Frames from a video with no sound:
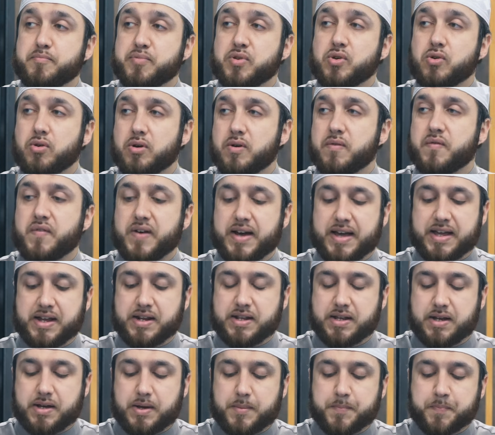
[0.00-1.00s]

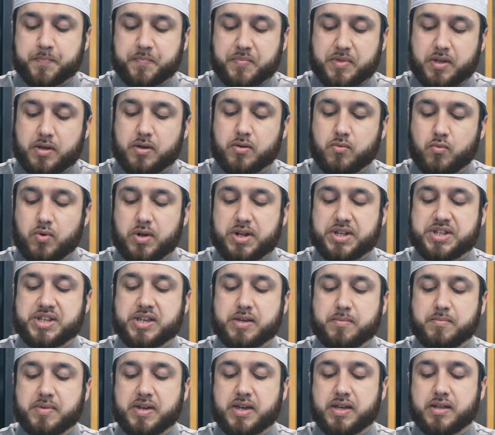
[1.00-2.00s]
purified. What does
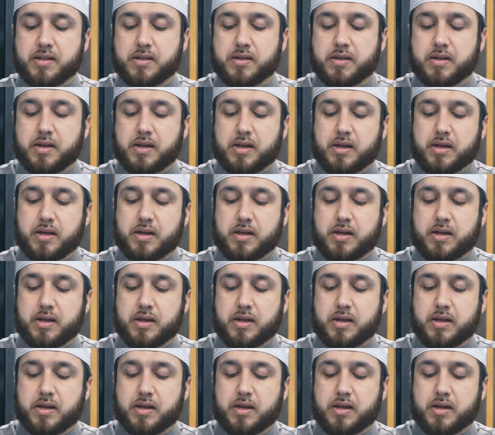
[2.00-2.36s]
he mean?